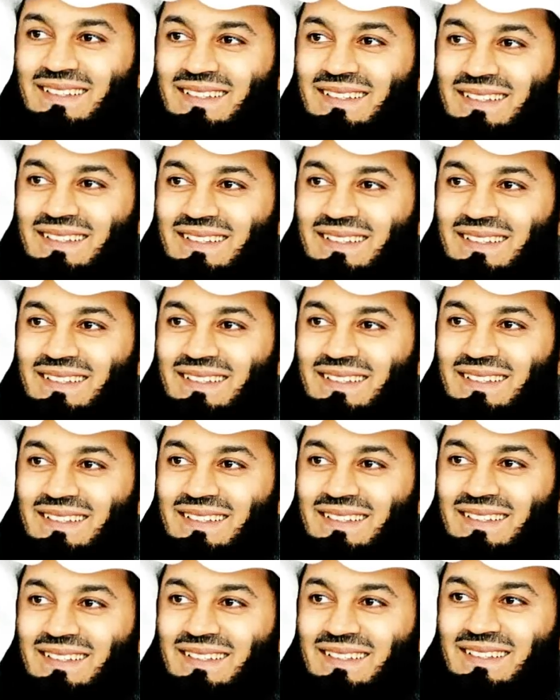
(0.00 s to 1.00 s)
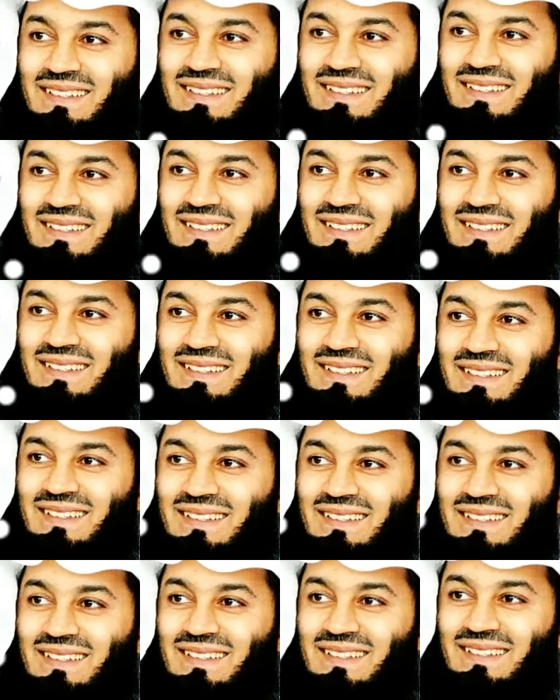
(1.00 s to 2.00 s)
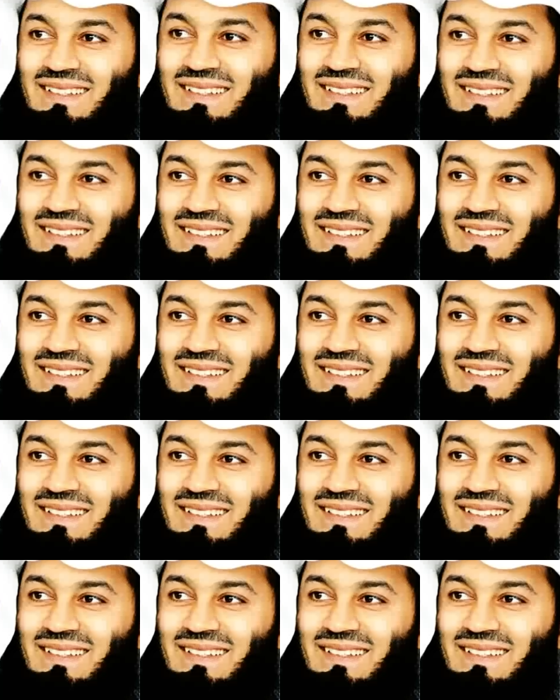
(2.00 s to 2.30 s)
Let's try and have a little bit of shame.